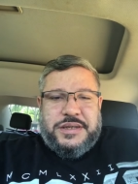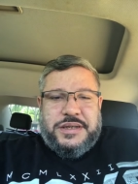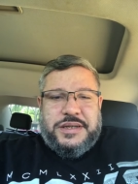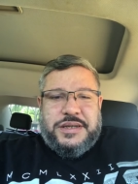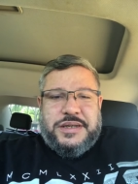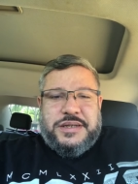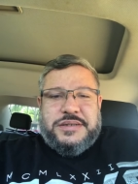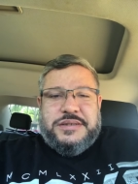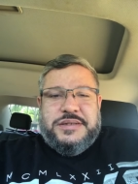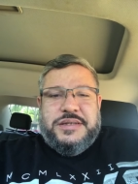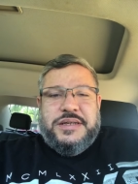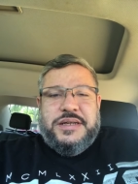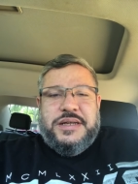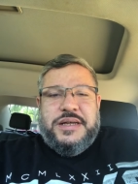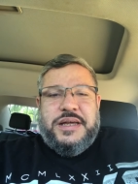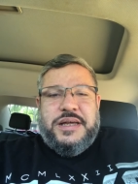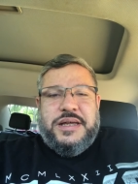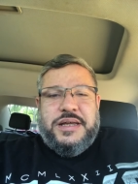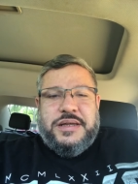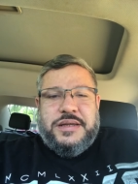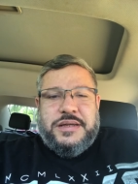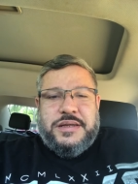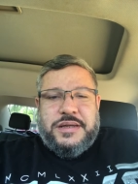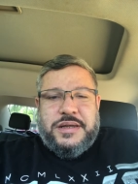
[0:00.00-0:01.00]
He said, "Hey,
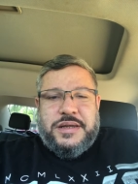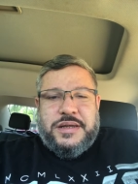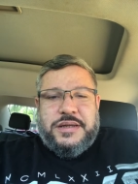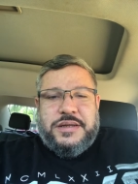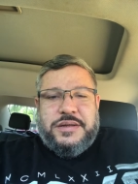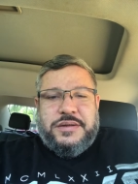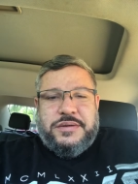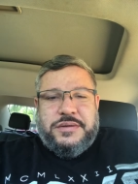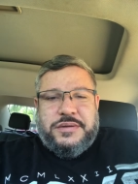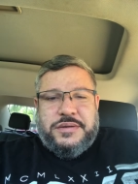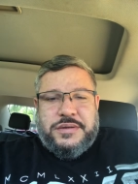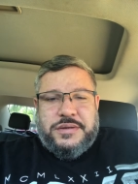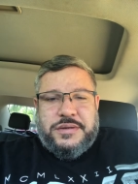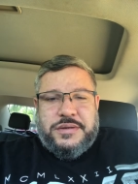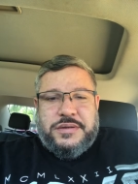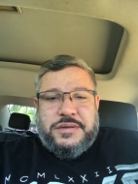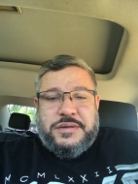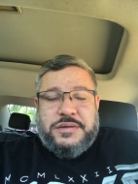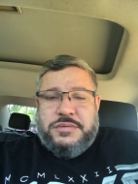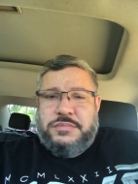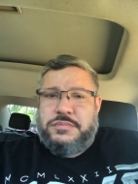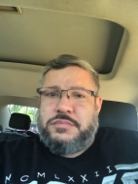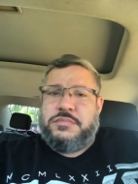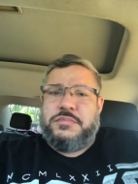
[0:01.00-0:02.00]
how you doing?"
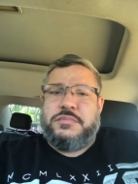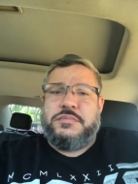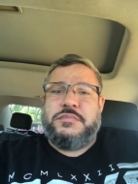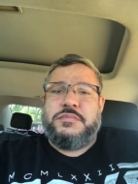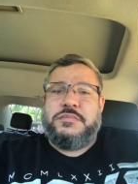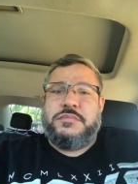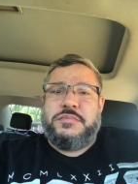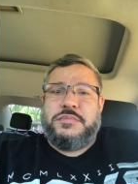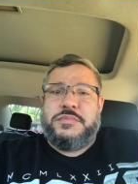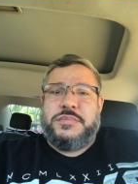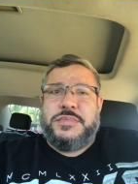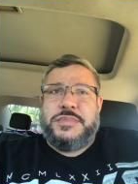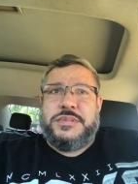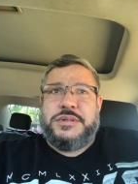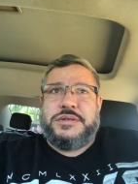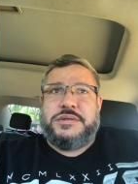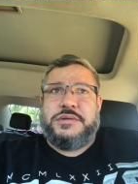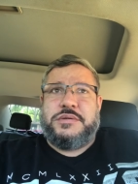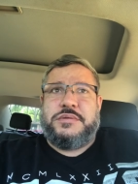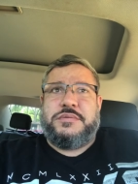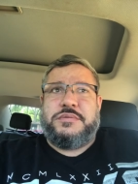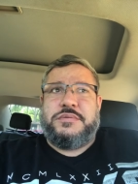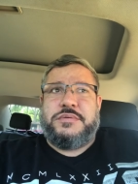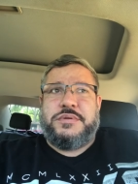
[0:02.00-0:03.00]
I said,
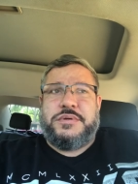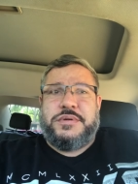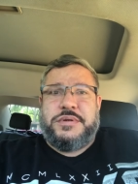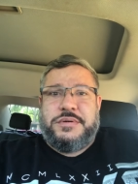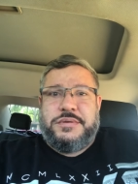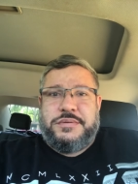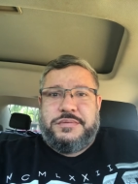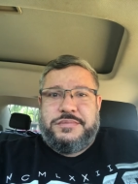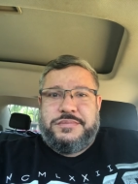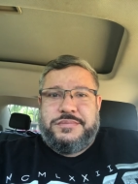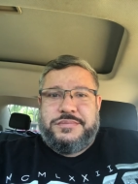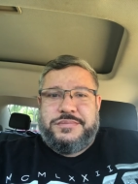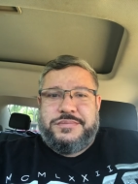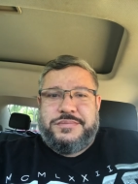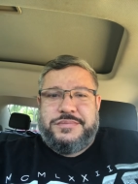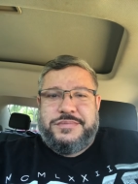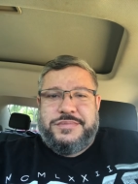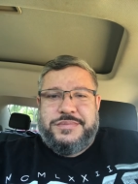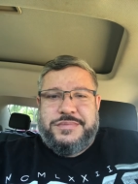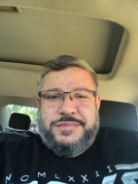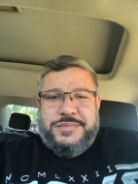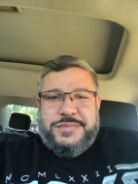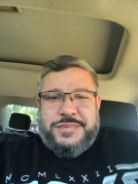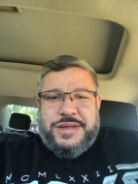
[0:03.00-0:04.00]
"Oh, okay."
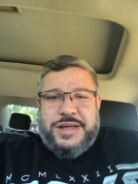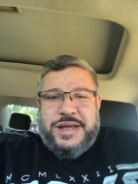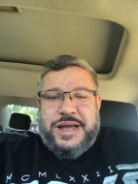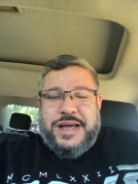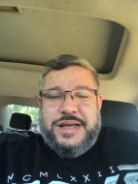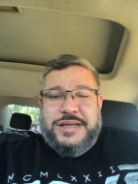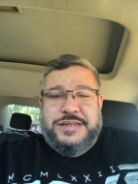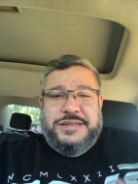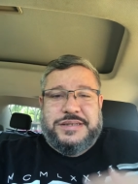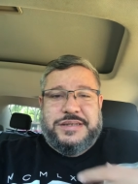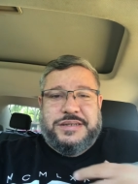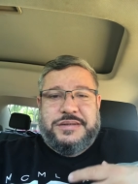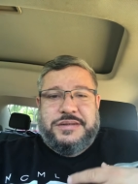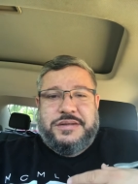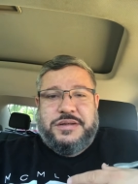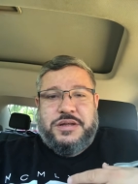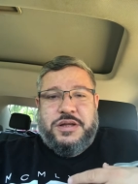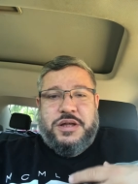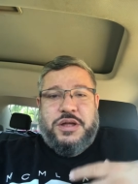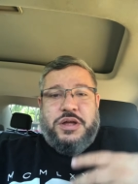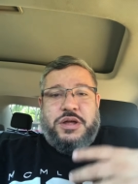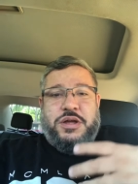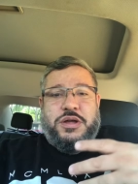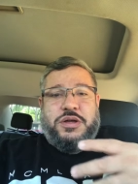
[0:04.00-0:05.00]
I said,
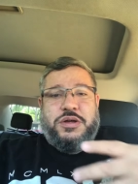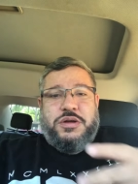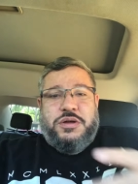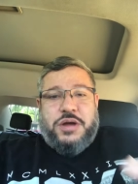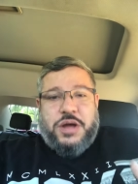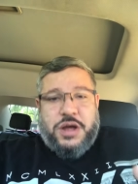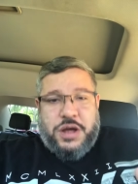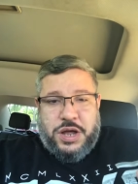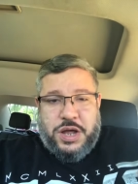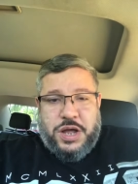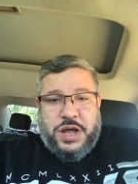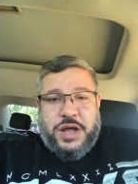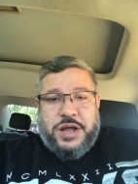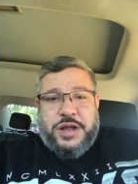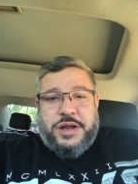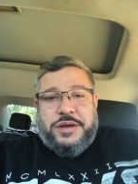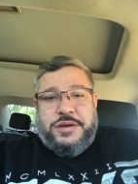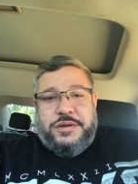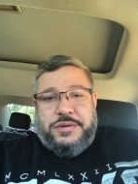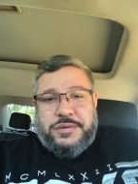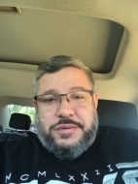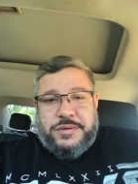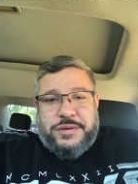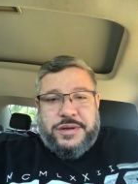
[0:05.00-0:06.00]
"Hey, how you
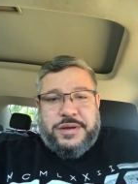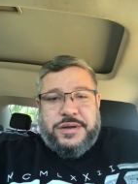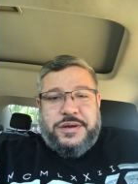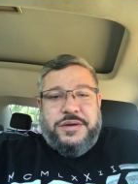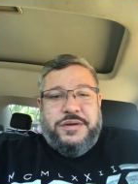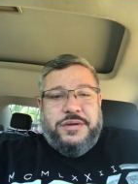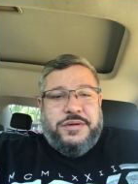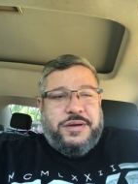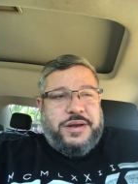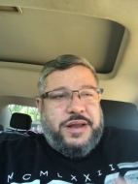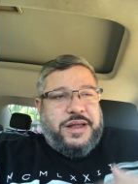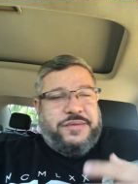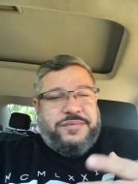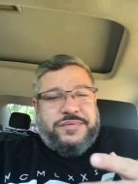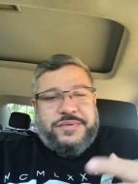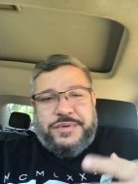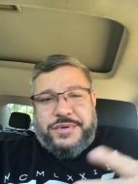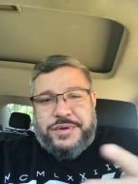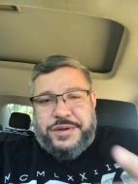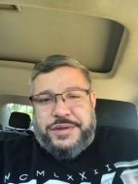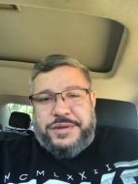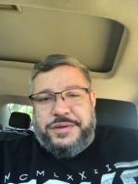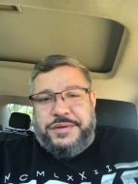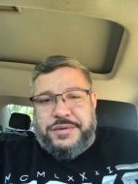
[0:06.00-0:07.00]
doing?" You know, like from
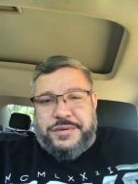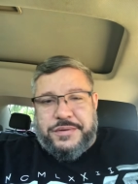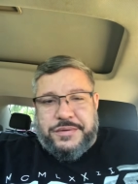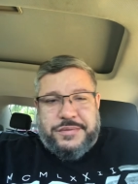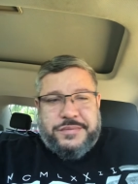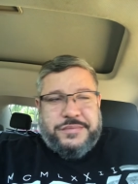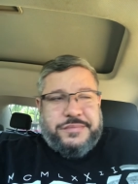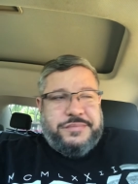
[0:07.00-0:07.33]
New York.